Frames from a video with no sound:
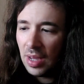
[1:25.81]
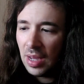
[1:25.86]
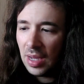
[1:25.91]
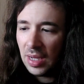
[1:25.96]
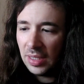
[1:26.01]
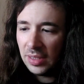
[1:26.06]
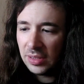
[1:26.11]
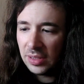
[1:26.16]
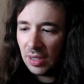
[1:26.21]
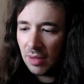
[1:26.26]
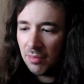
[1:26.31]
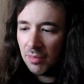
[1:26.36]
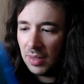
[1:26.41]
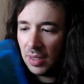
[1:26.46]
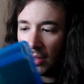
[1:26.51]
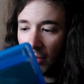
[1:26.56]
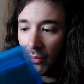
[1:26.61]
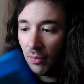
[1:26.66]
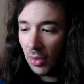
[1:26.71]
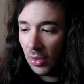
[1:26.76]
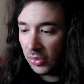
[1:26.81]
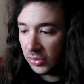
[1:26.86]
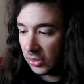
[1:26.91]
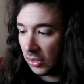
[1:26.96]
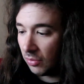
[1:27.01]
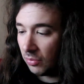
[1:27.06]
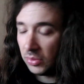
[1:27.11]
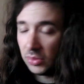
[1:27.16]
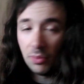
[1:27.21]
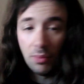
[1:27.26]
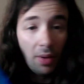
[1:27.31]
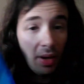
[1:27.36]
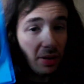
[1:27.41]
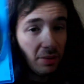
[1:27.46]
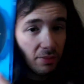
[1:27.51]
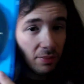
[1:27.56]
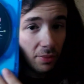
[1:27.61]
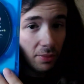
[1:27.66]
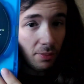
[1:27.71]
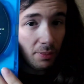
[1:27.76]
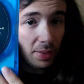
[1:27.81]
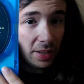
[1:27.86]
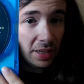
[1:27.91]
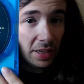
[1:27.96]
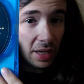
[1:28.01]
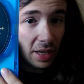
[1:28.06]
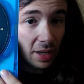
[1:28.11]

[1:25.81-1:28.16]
He sent me it whilst I was away for a week,